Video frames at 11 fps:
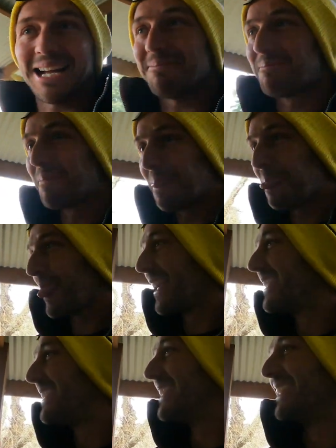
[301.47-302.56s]
up,
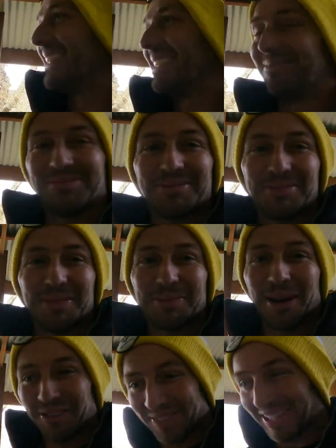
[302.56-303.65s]

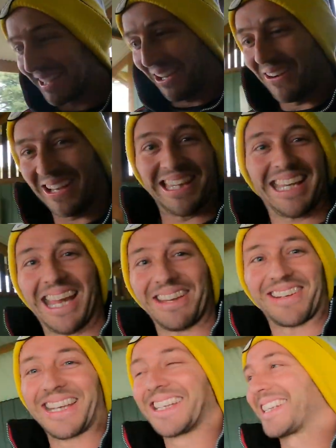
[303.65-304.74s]
apart from inside the
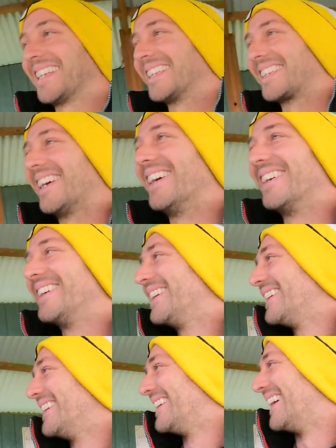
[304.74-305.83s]
camp kitchen. So
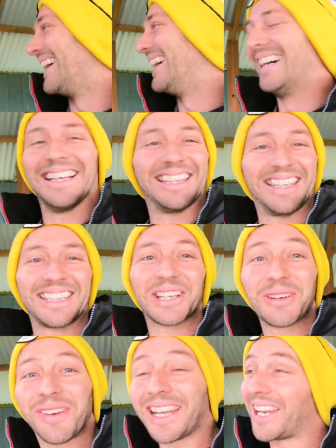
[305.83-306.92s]
this
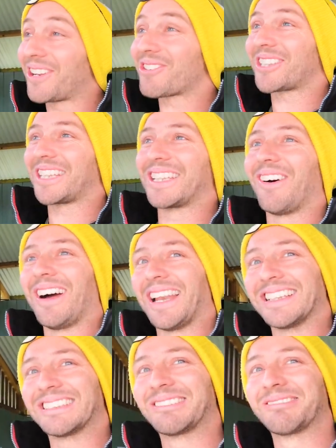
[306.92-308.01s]
could be an interesting night.
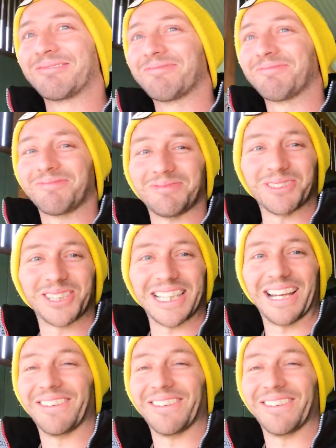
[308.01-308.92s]
We'll see